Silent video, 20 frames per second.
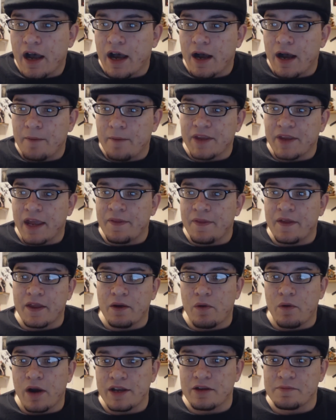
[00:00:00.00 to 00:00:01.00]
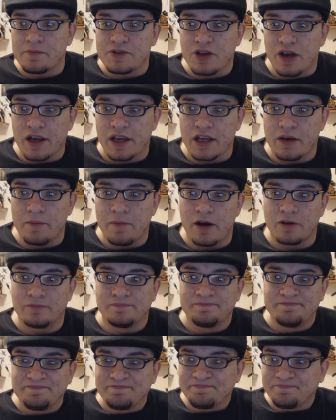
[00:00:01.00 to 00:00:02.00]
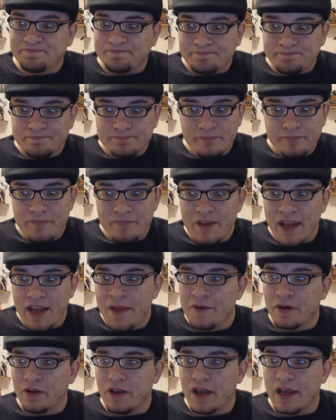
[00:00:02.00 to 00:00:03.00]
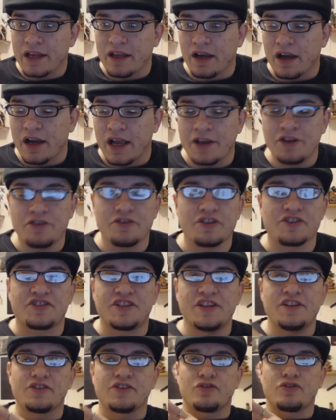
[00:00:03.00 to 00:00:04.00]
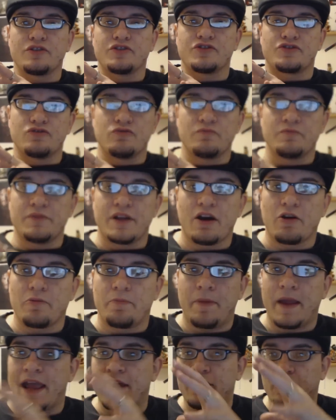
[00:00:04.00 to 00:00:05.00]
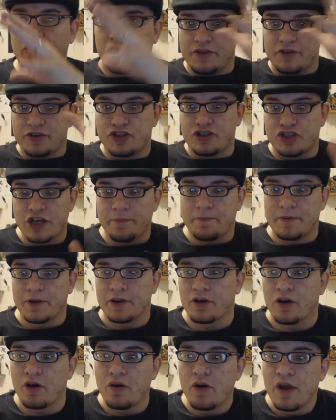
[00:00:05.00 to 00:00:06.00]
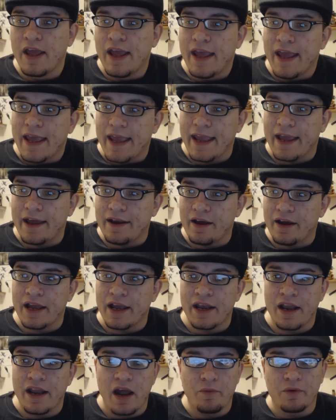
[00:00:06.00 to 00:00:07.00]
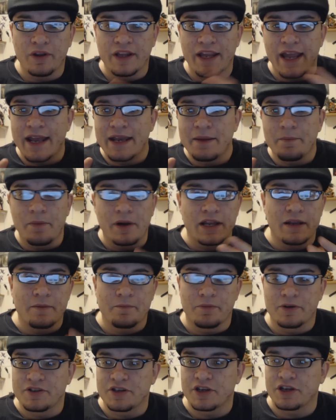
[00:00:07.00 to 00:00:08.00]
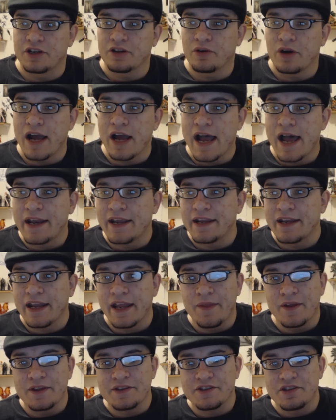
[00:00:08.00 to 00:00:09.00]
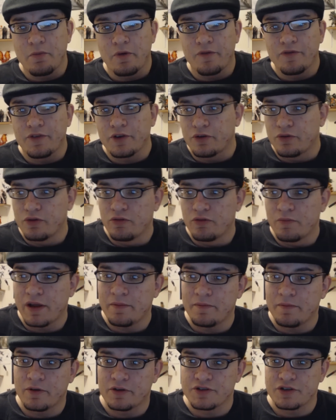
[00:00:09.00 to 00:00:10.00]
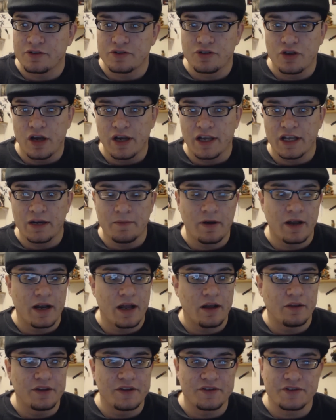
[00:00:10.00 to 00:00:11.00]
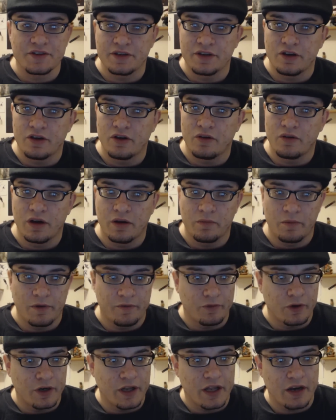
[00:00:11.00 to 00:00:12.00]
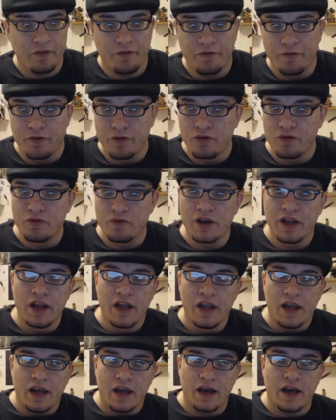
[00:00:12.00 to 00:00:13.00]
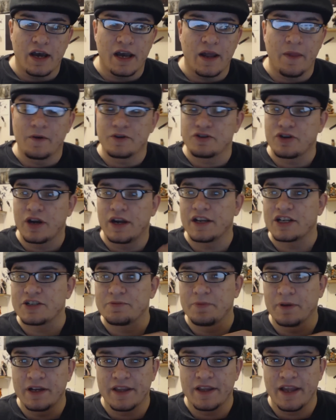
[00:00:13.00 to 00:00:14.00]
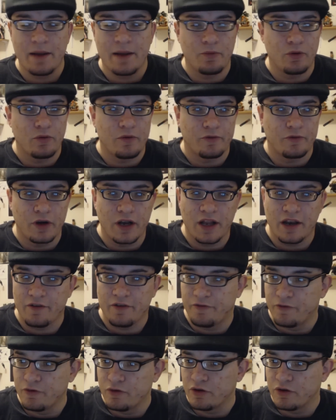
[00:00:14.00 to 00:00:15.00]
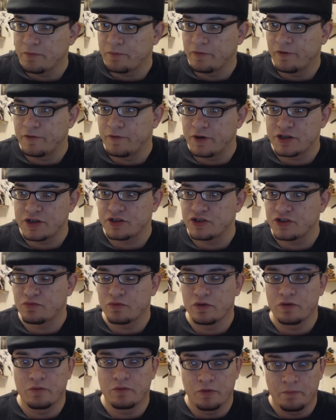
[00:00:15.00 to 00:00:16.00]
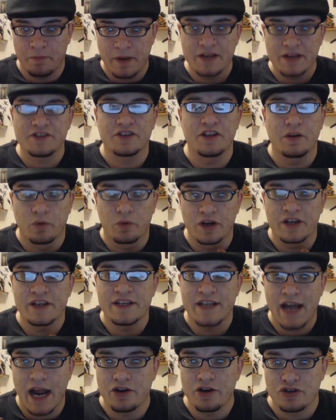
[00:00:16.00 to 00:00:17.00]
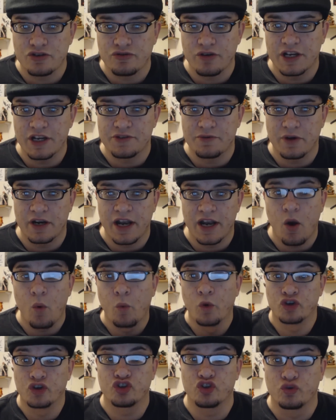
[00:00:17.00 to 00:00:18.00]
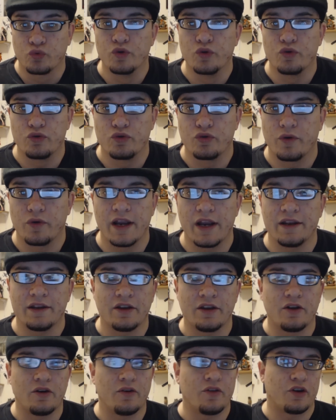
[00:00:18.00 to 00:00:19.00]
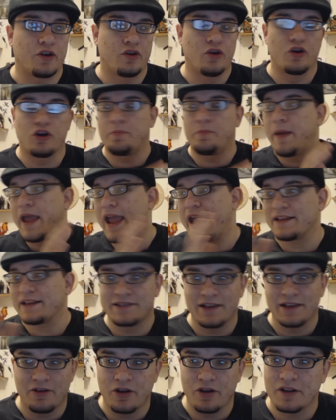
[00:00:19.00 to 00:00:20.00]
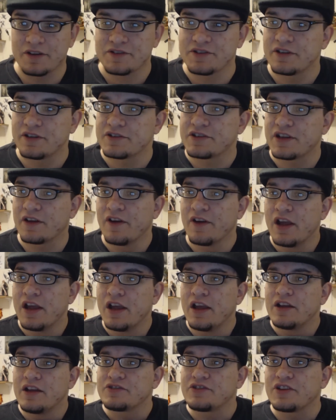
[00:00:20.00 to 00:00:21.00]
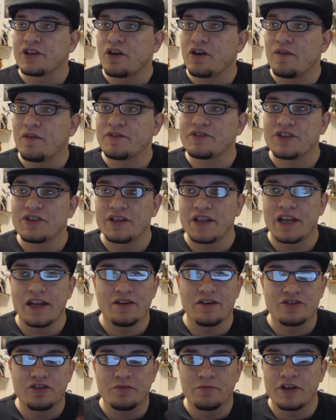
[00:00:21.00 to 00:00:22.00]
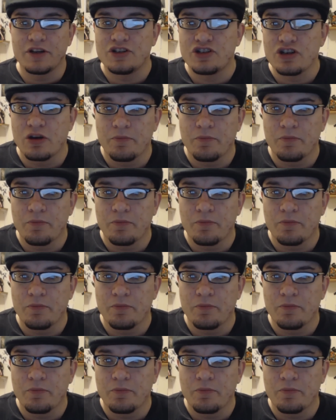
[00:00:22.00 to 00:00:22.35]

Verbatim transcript: Um, and then they wind up talking about and they're like, uh, and you just see this sort of zoomed out panel of the ship, you know, and uh, and not really anybody in particular on it. And then some of the crew members are talking about how, listen, you know, uh, we've run out of food, uh, and they're trying to explain to the admiral we've run out of food and provisions. We're we're basically we're in dire straits right now. We're screwed, right? You know, the cook passed out, all this other stuff. So then all of a sudden they hear somebody